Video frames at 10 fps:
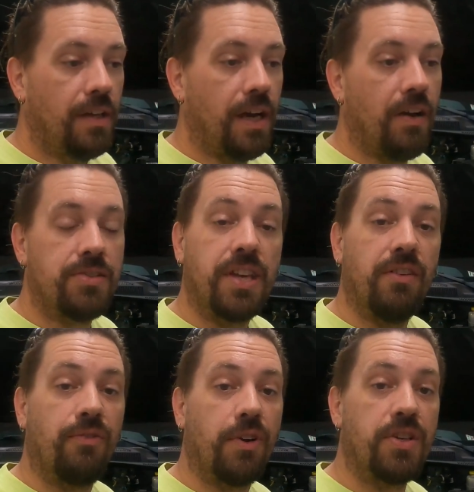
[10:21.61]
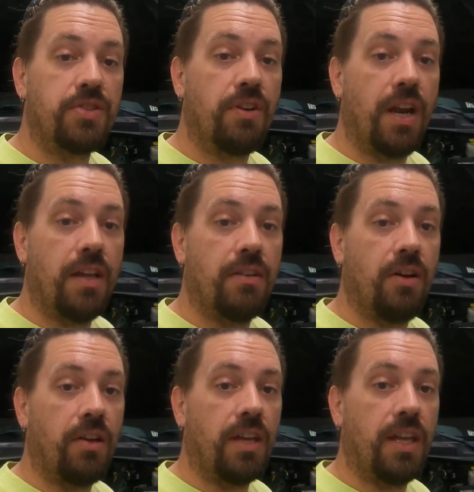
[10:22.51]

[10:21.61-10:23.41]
I was getting frustrated on